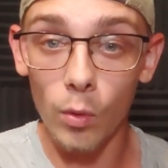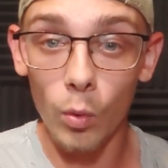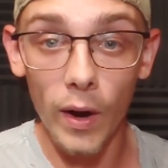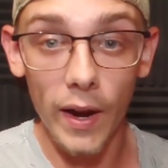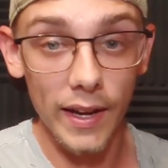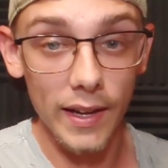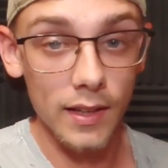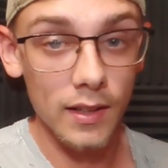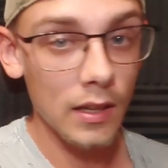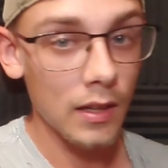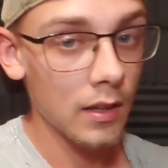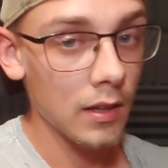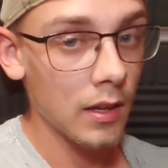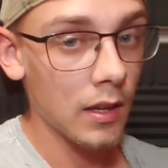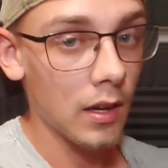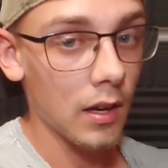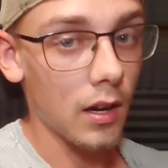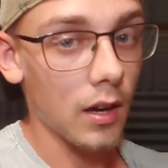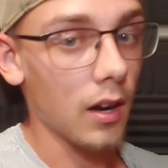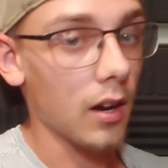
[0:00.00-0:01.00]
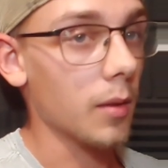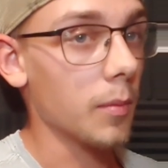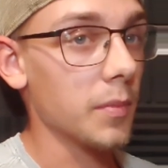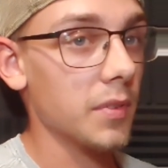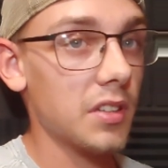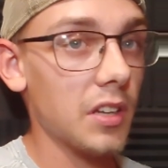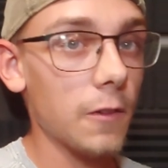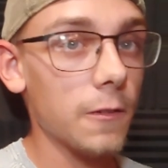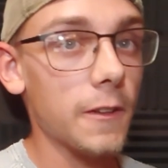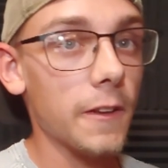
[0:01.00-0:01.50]
away.
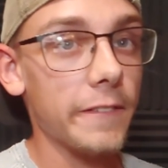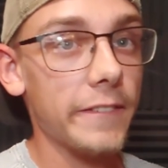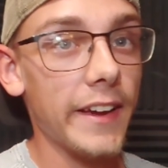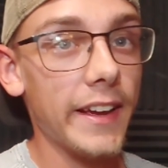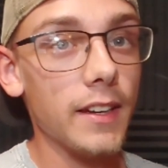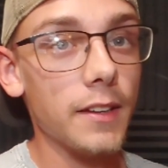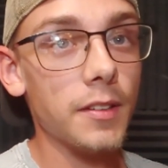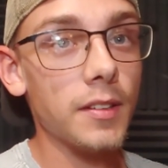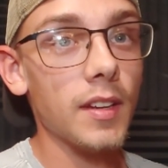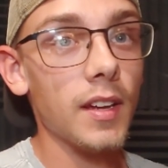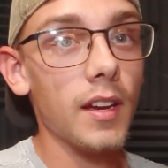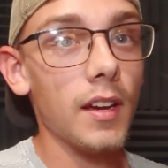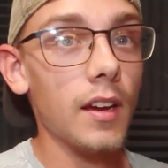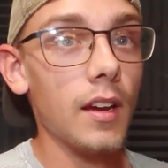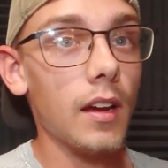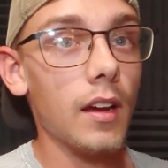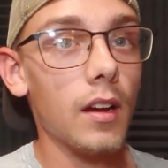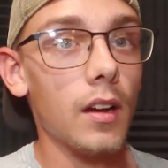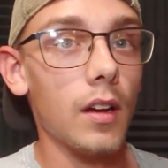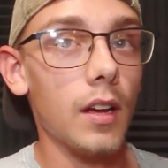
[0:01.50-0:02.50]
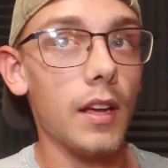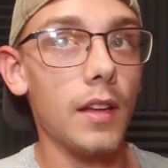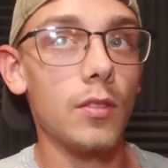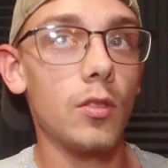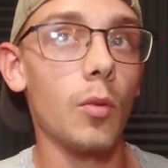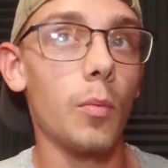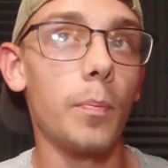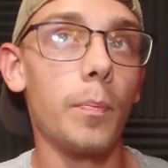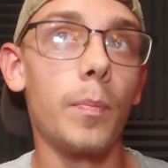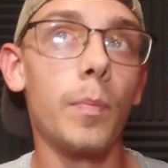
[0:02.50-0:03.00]
Self-defense.
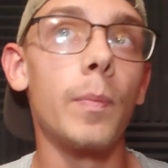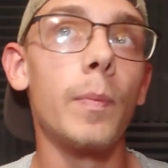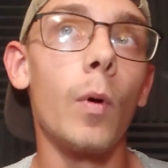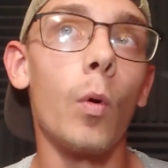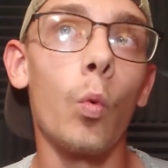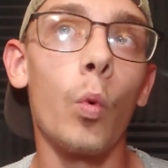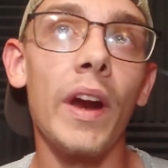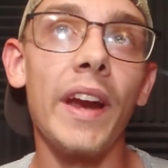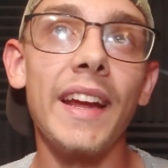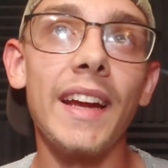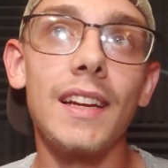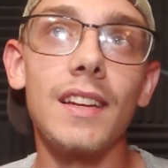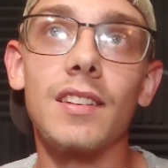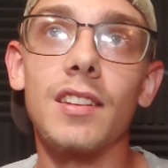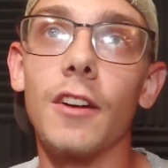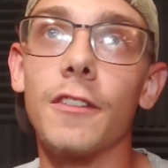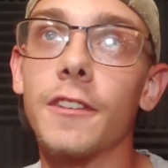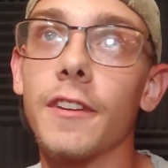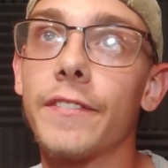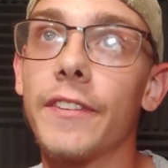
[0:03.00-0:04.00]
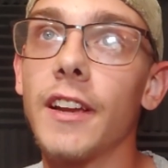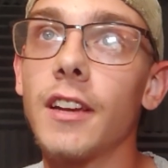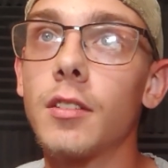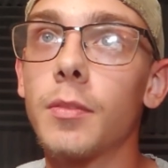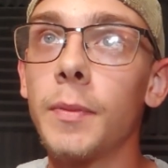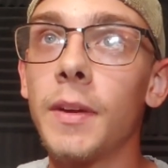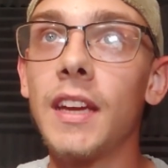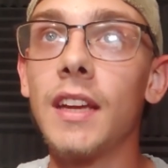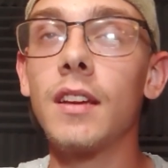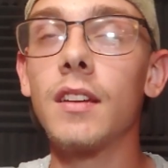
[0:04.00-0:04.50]
The winning in self-defense
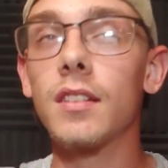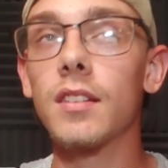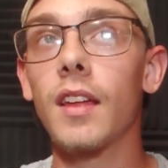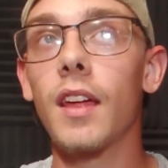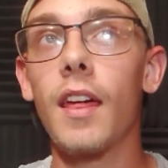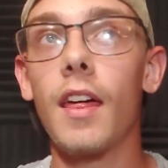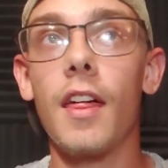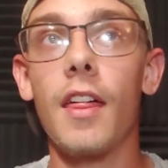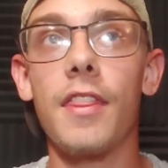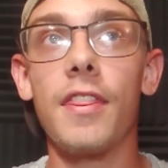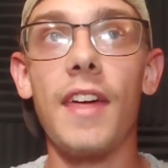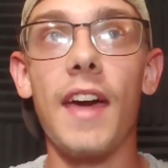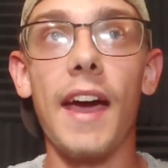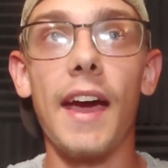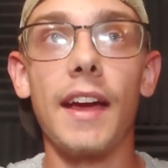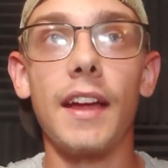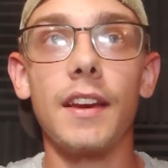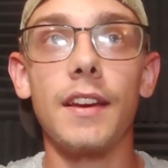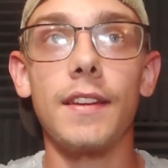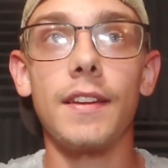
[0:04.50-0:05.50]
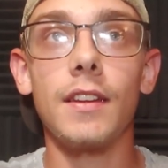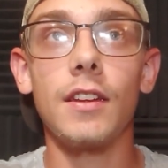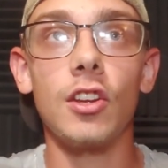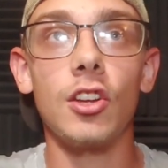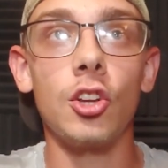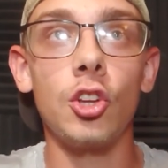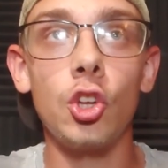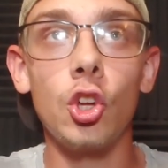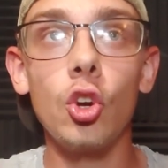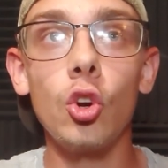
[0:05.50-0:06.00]
means that
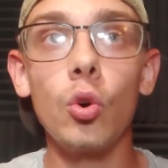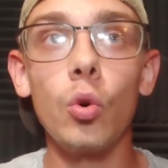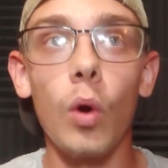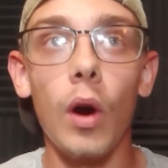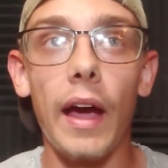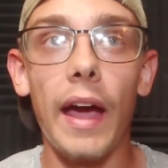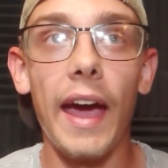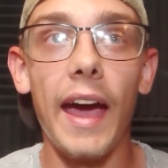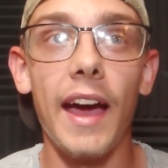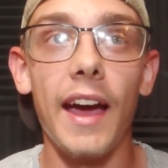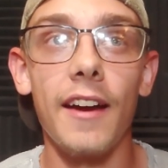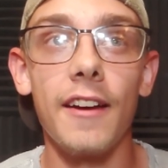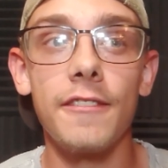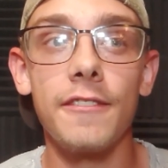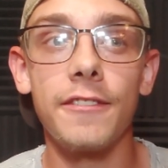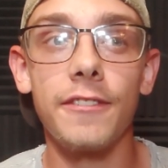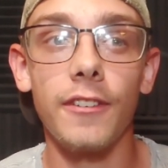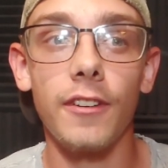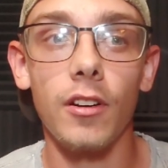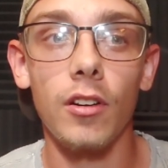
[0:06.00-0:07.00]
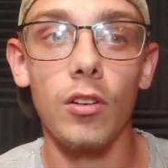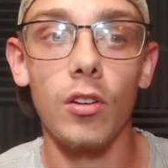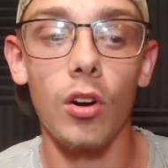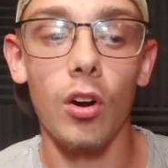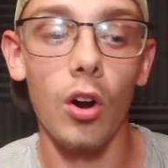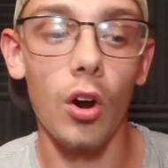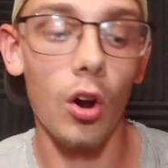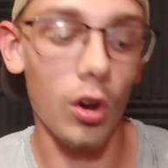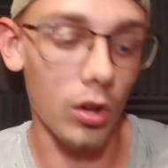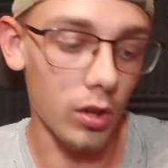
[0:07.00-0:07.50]
you have
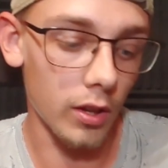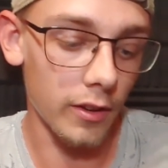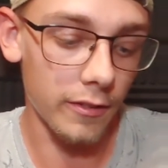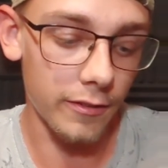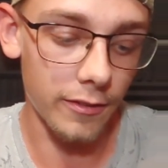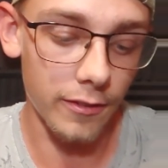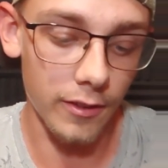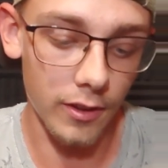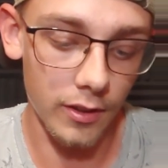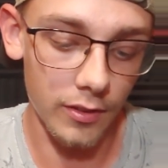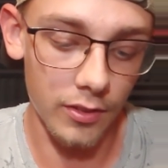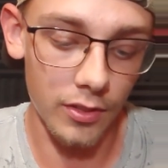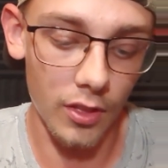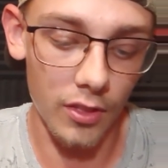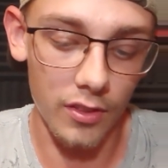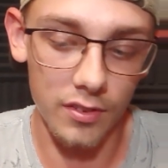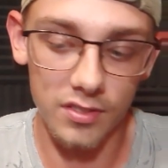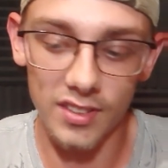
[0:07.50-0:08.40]
all of the